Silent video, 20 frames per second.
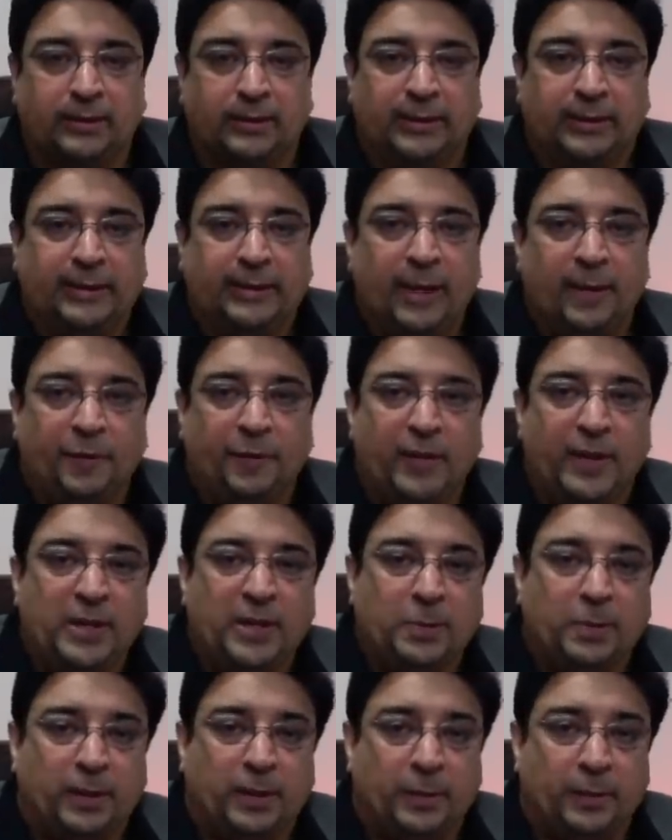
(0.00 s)
The
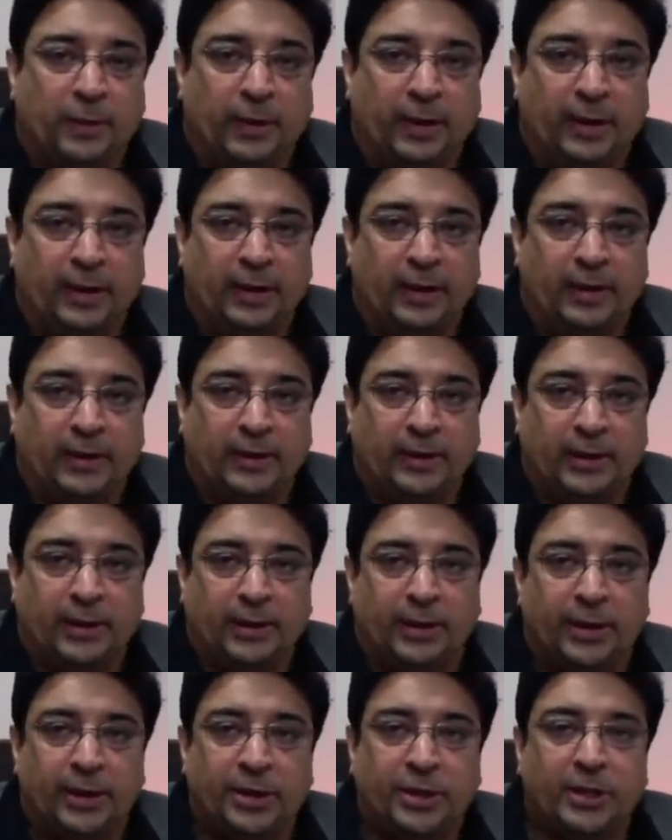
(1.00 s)
difference between a
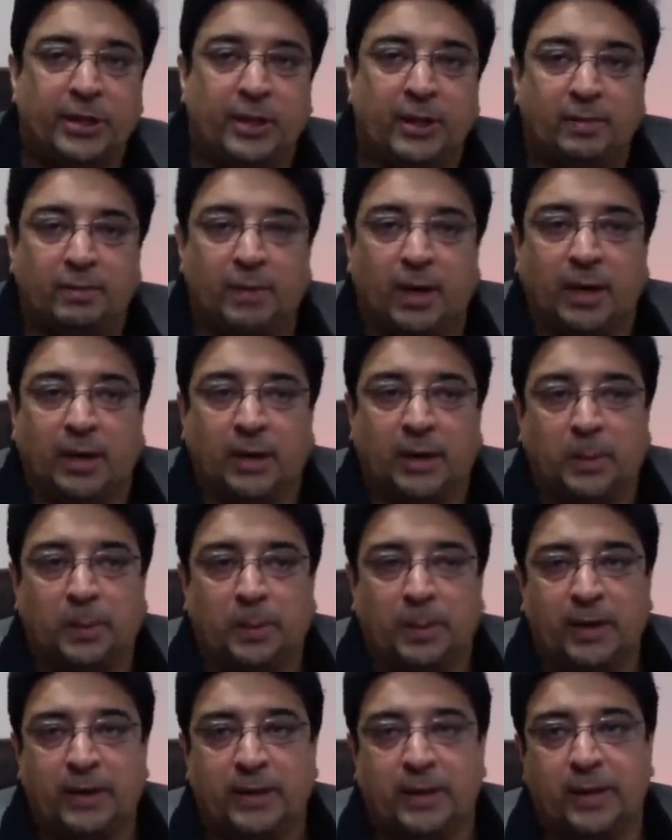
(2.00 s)
traditional
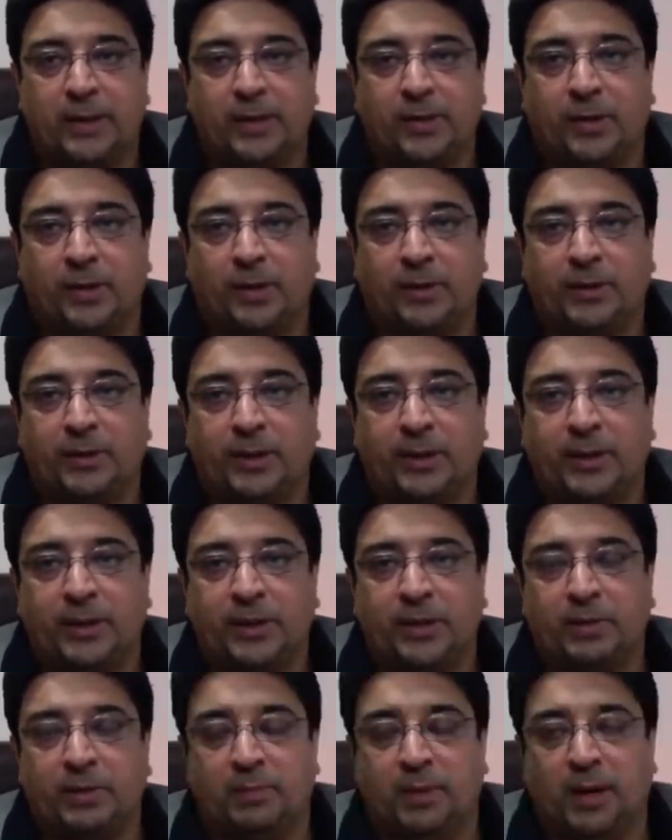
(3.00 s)
marketplace and a
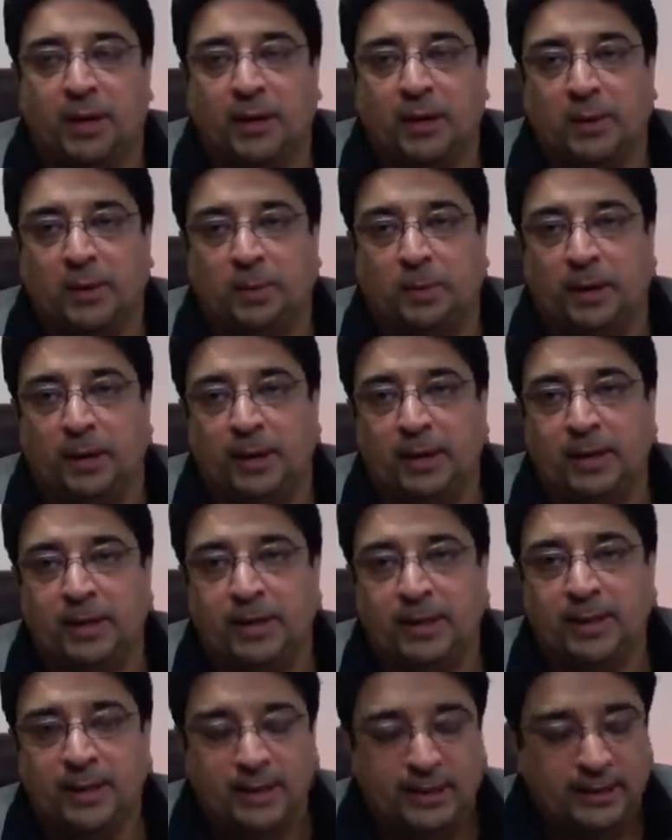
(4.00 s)
non-traditional
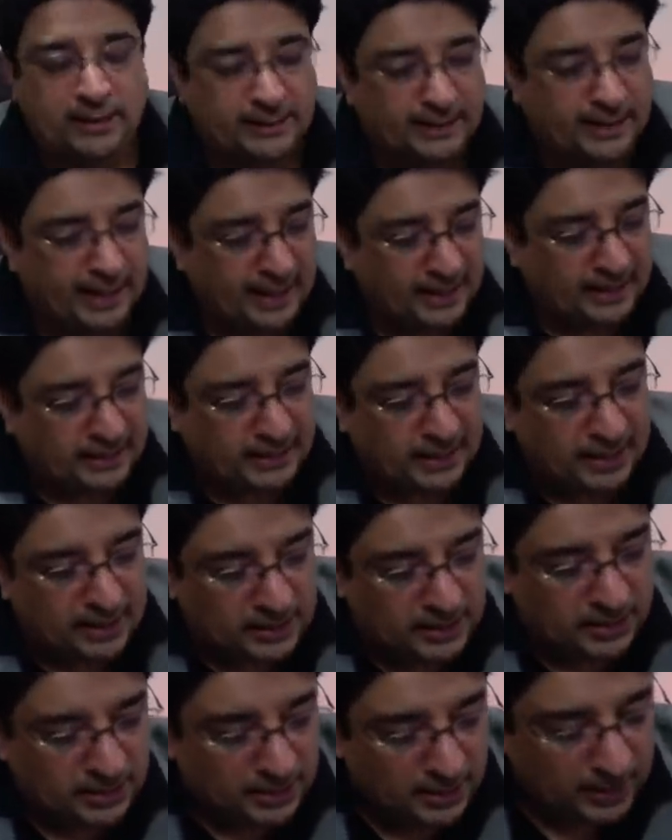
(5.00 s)
marketplace takes
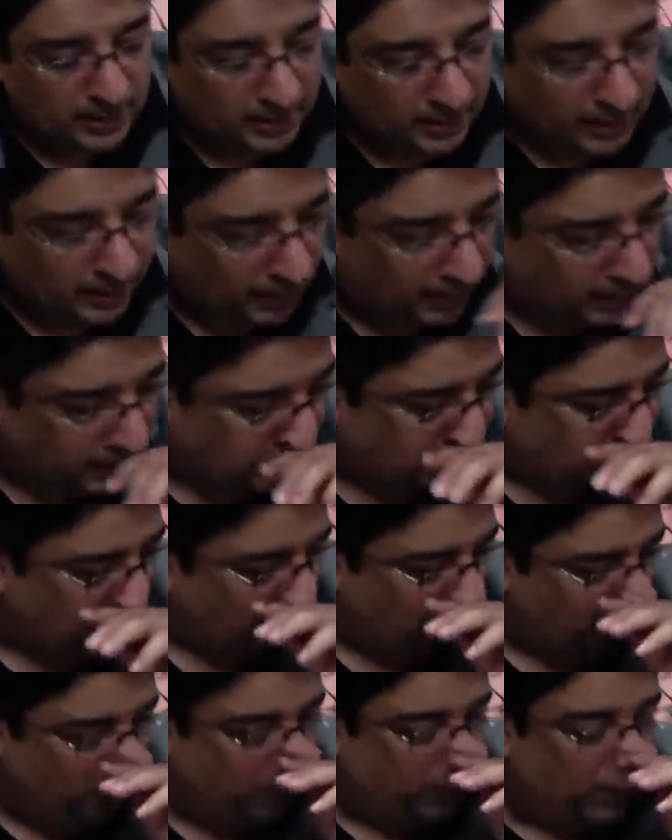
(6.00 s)
us a
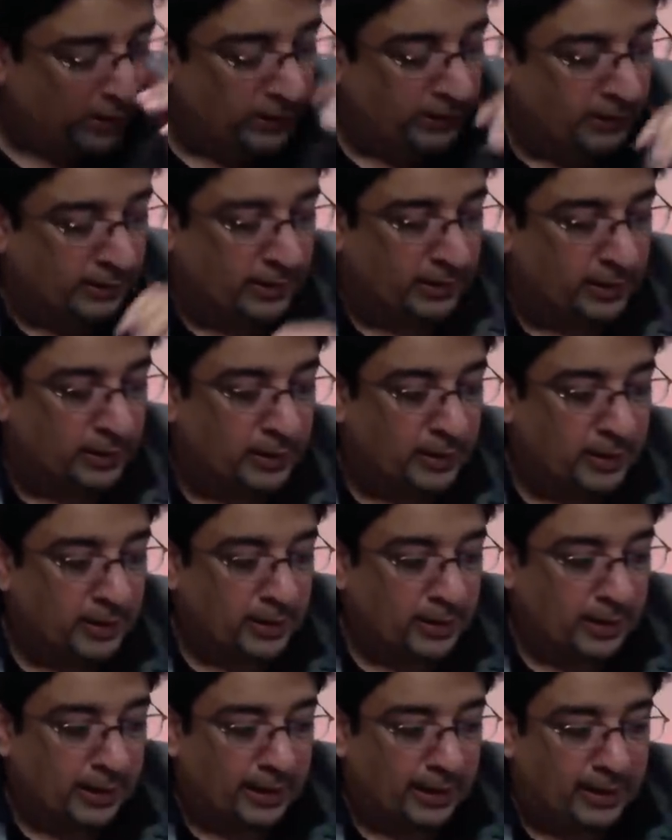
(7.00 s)
step further
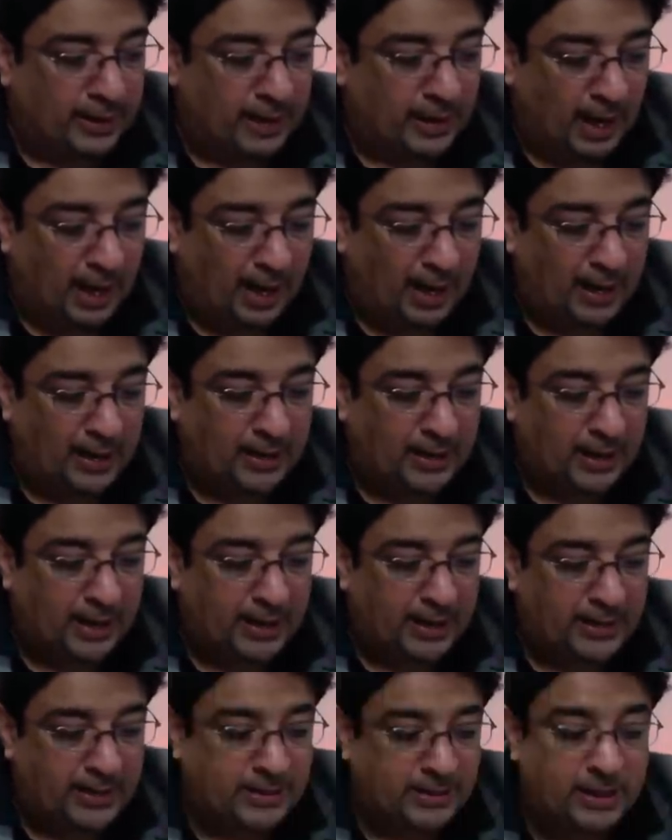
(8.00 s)
and
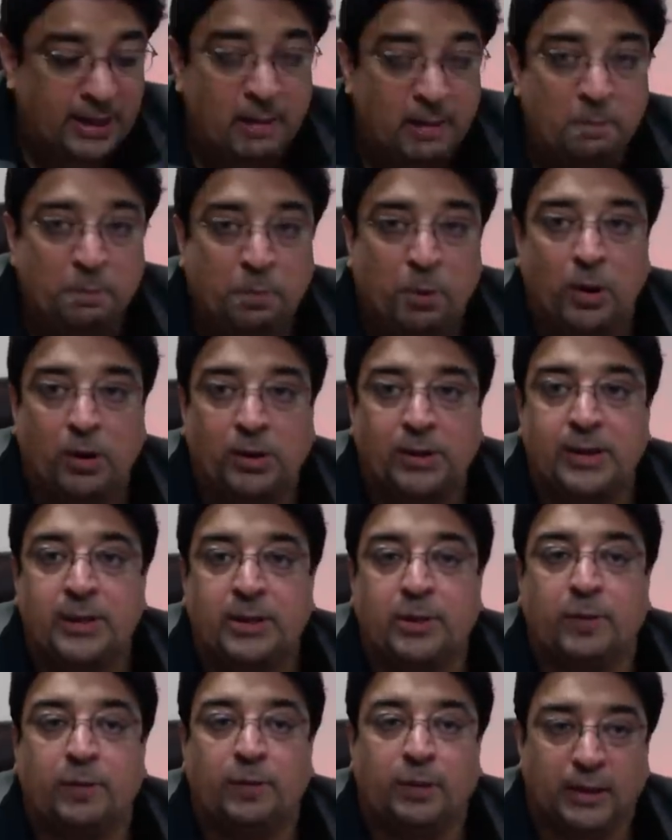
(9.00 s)
highlights the importance
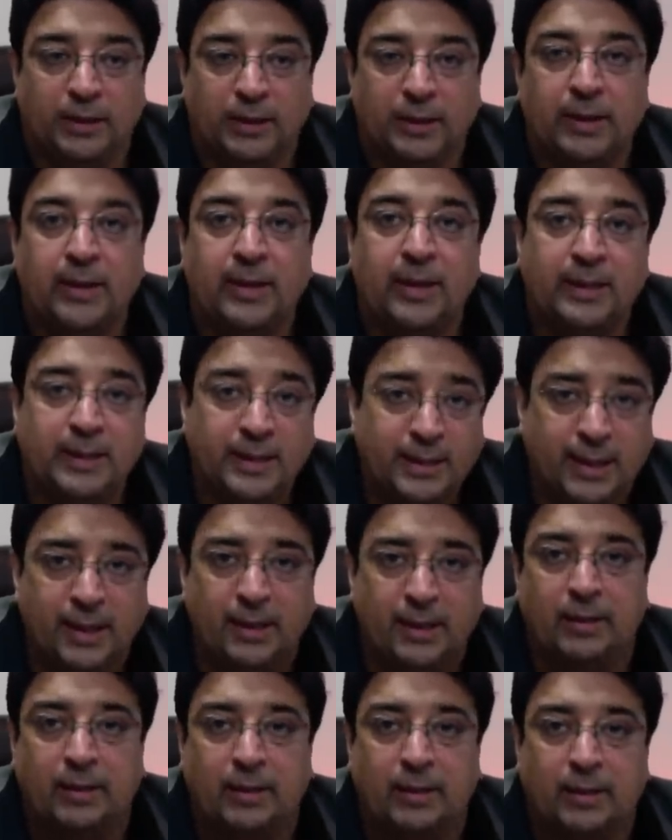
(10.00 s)
of learning a
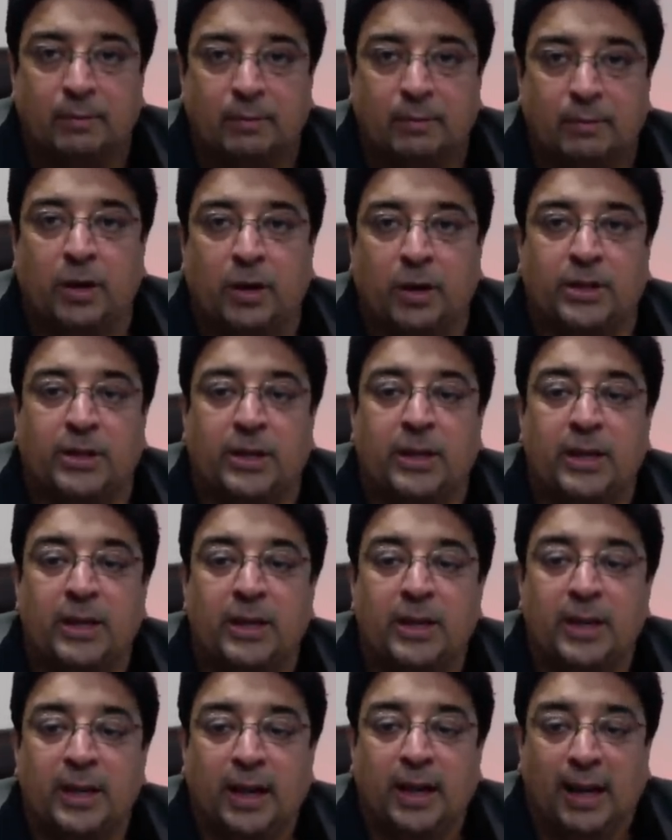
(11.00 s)
skill, because
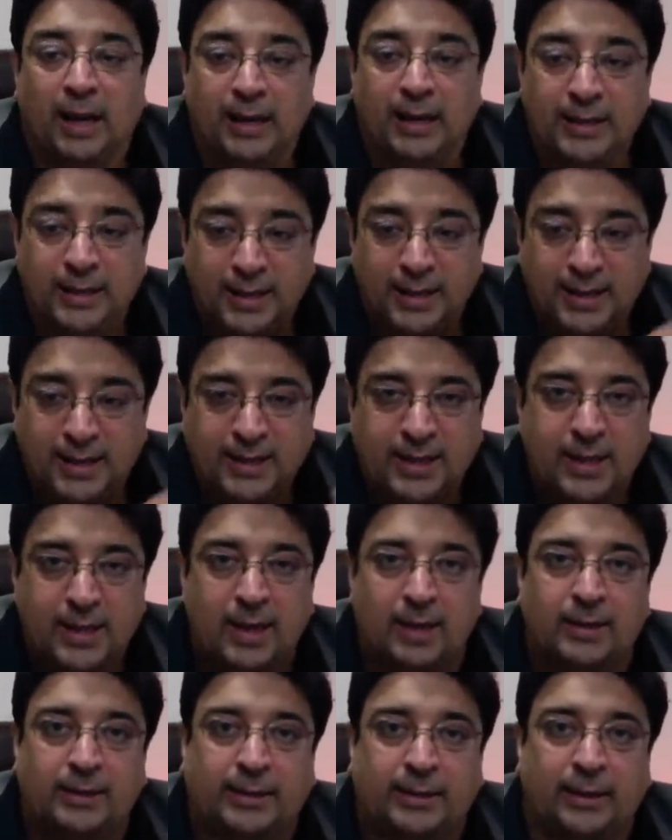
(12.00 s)
unless and
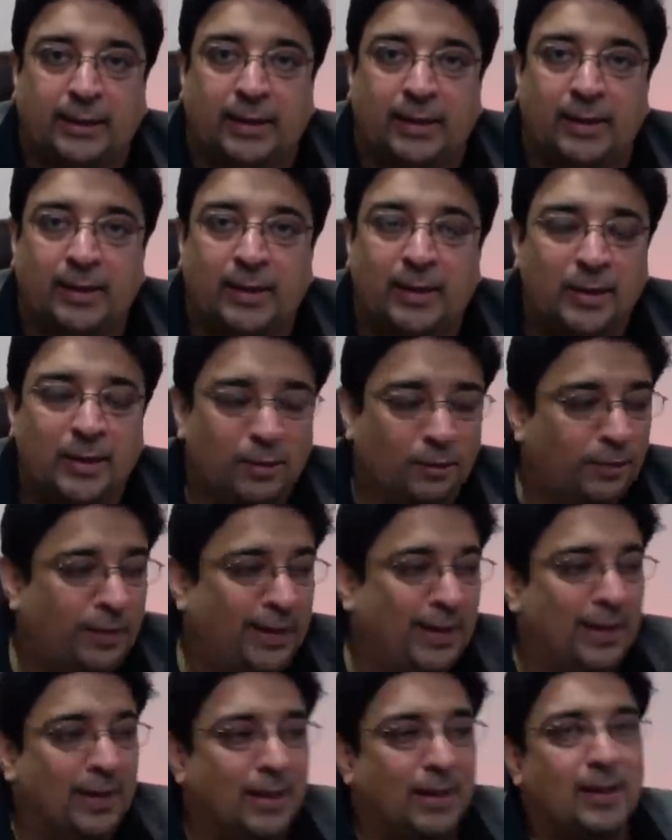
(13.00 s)
until
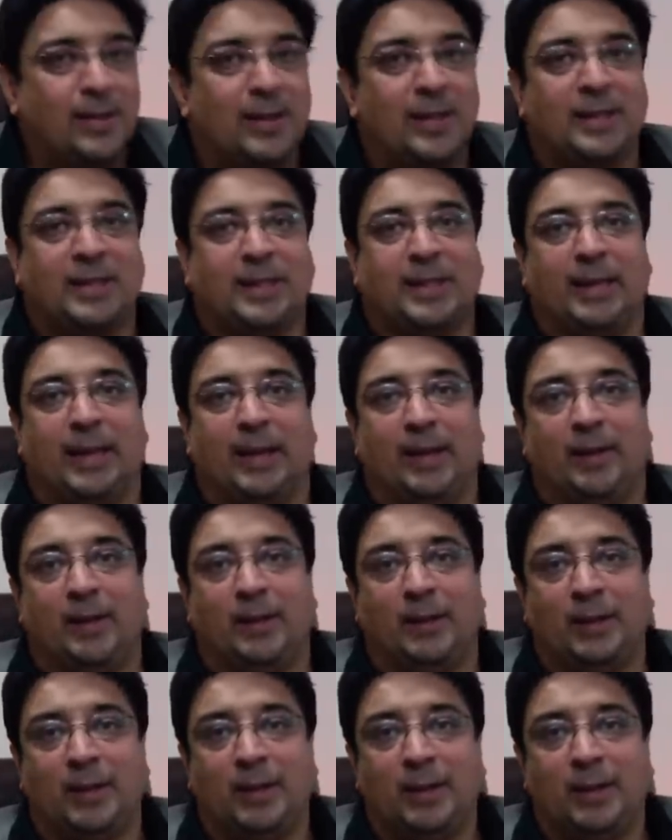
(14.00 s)
we learn a skill,